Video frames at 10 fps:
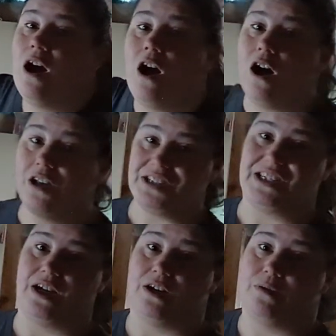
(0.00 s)

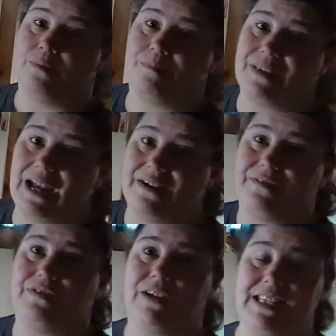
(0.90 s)
Also,
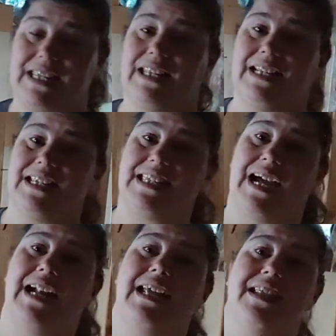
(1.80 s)
I've recently
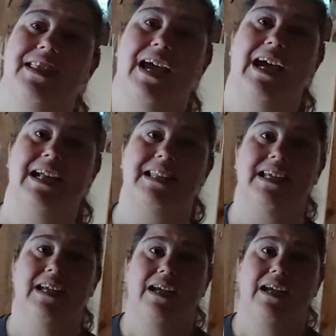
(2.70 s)
decided that